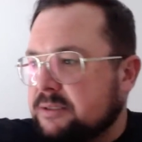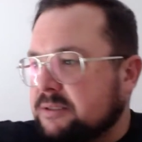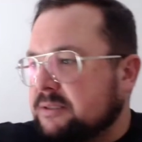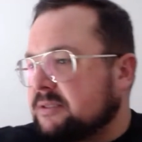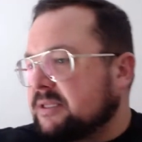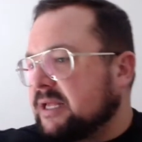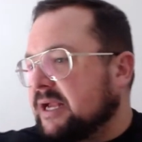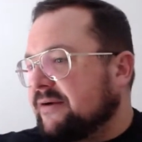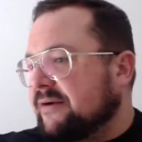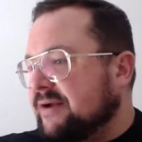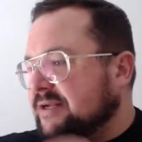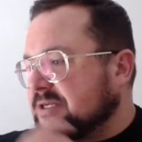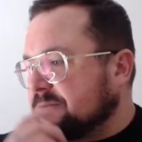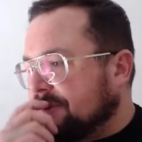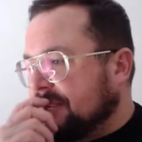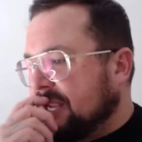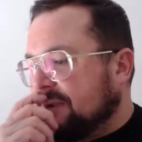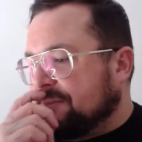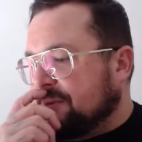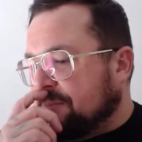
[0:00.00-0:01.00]
There is a
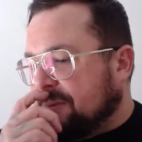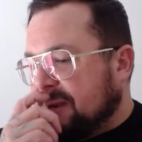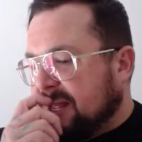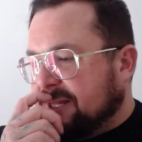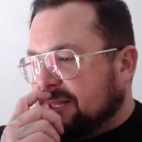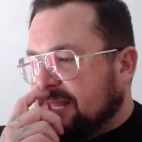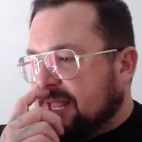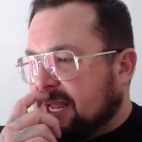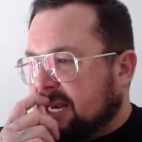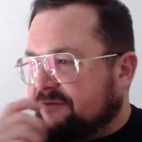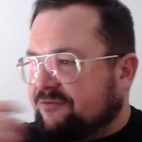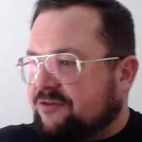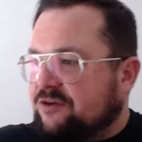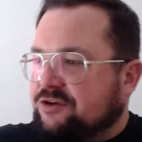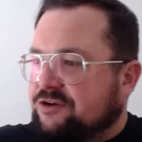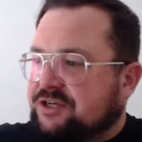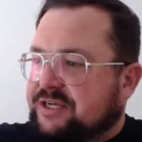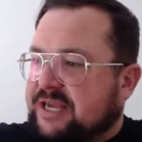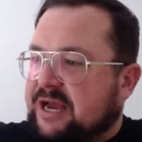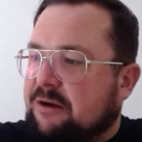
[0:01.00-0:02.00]
Peterborough player down. If you
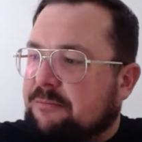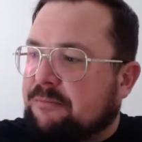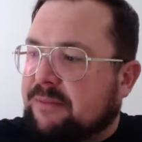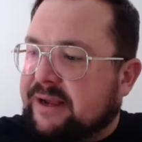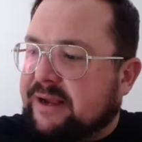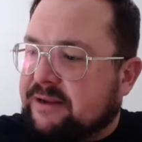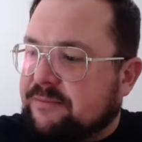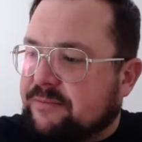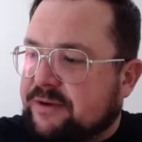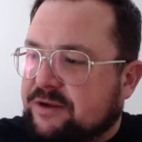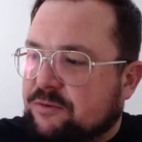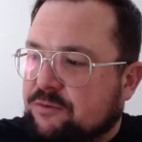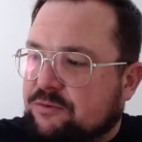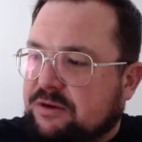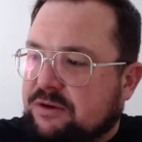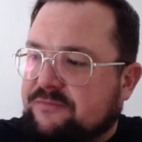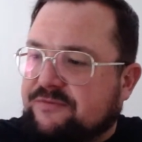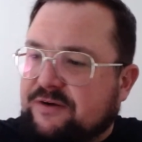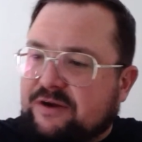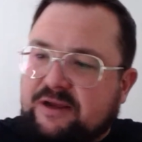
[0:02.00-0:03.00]
just get up, mate, we can
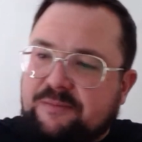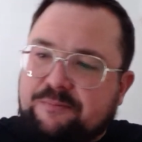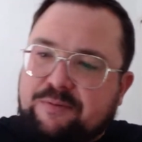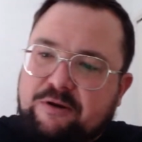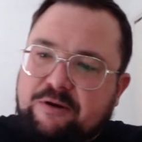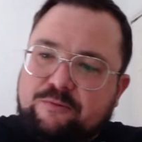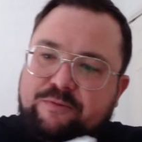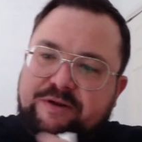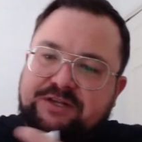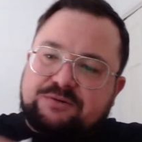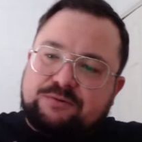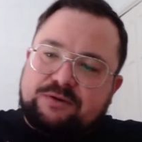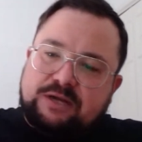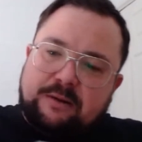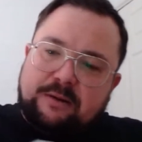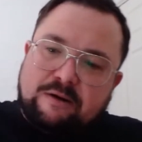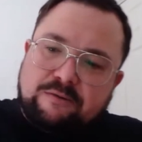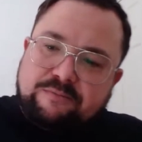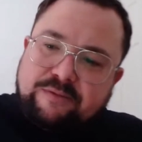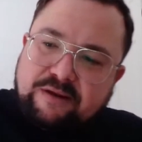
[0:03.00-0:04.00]
fucking blow the whistle and go
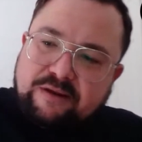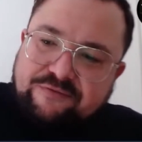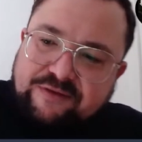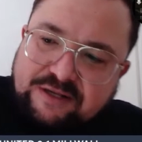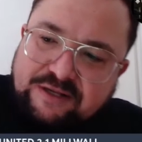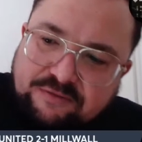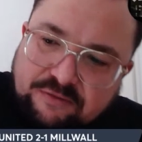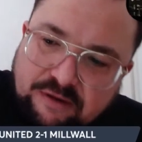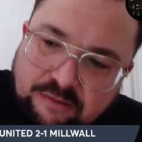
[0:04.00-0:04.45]
home there, if that's right.